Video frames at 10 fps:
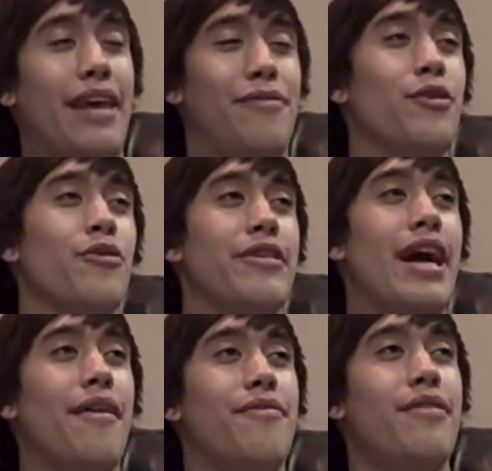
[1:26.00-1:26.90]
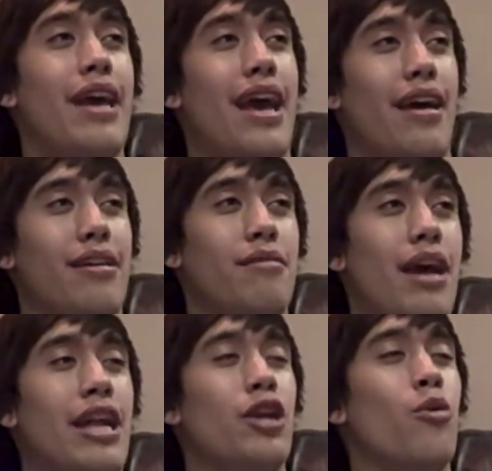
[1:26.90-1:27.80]
If you were deaf. The
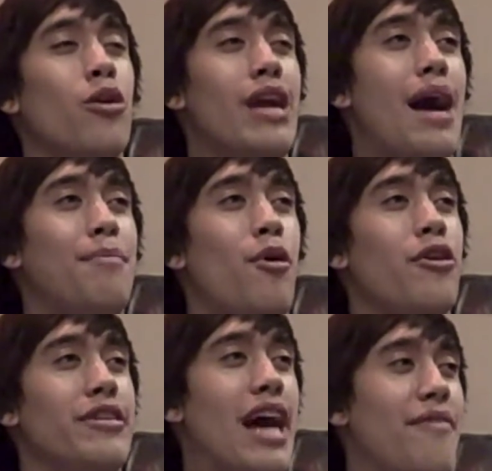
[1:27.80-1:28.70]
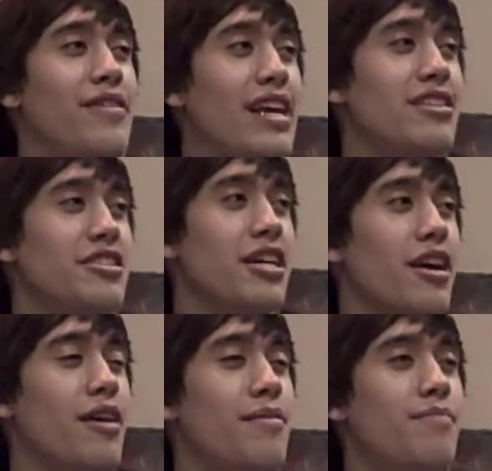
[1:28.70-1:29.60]
books and you were not born deaf. Dr. That's the
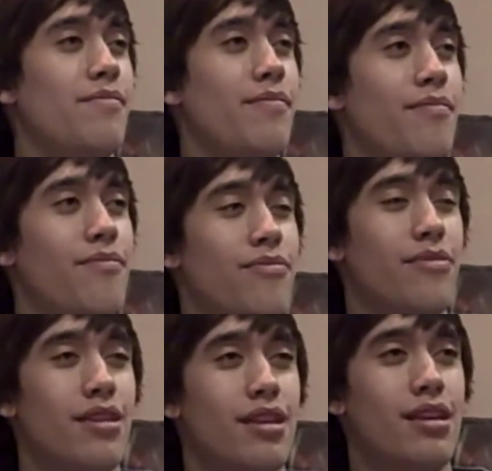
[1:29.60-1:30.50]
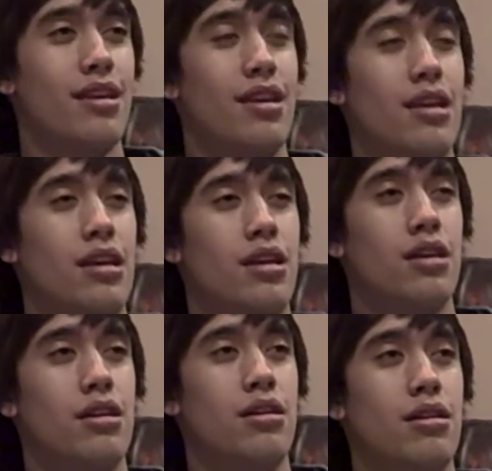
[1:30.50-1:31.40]
ultimate point you're trying to make. Books are
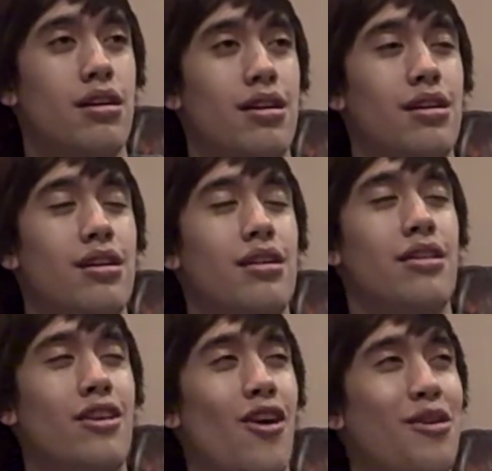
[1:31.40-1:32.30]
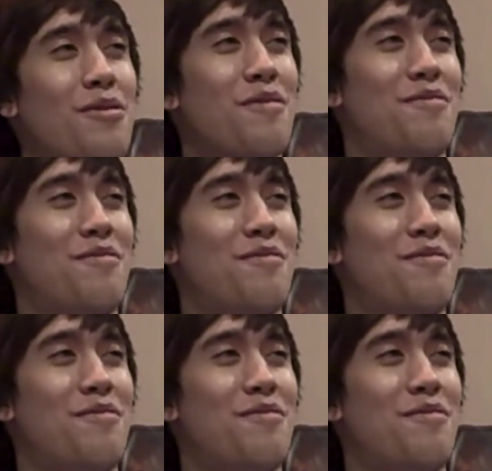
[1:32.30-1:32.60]
sounds. The ultimate.